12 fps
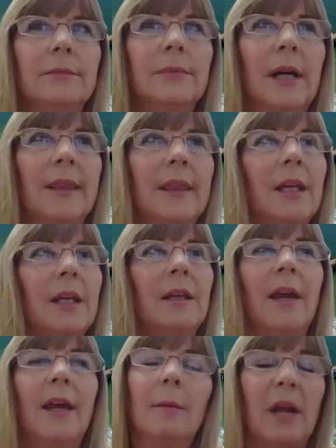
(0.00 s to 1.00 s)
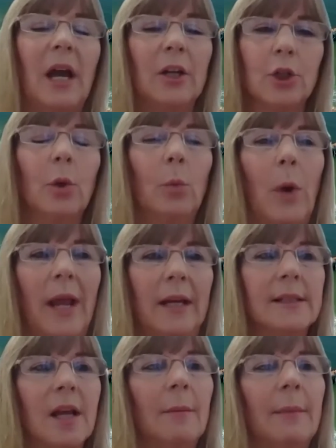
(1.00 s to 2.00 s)
think, and I'm not sure when
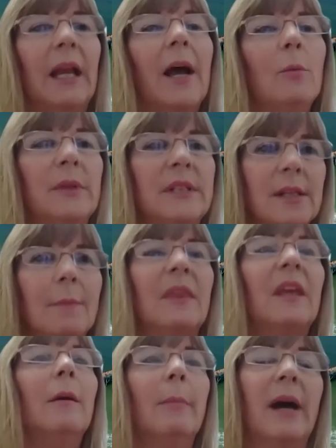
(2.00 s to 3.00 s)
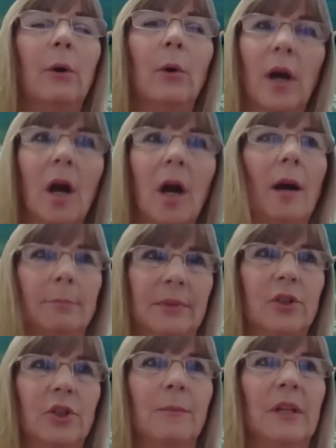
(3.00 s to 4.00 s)
it's coming out, but something about
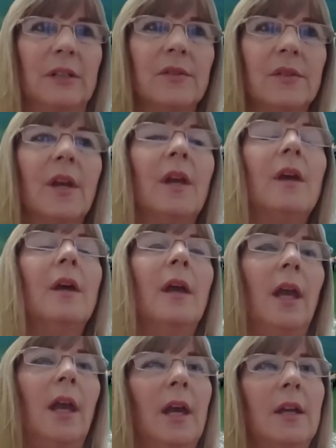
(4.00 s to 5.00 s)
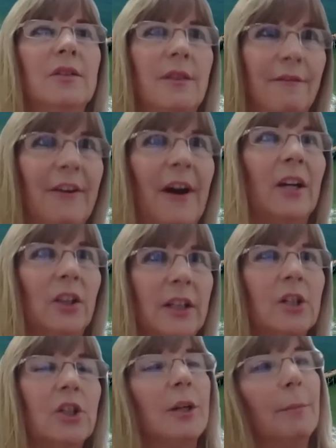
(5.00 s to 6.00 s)
accomplishments. And the Fire
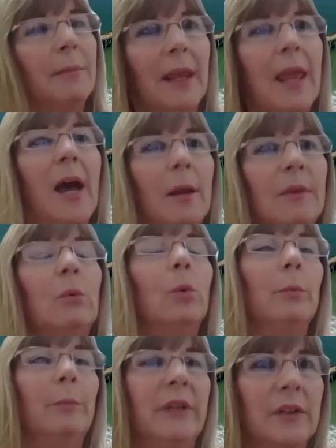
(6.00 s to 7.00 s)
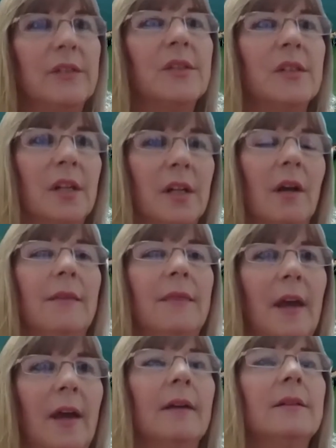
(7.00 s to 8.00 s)
Leadership Academy will be listed on
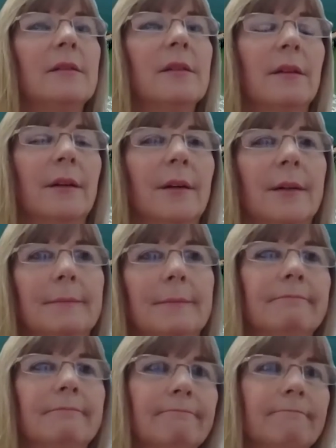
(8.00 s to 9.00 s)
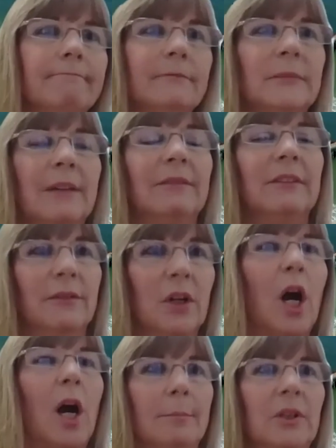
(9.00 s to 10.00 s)
that level of
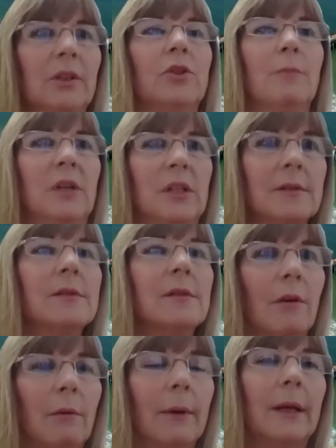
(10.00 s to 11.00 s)
accomplishments. So,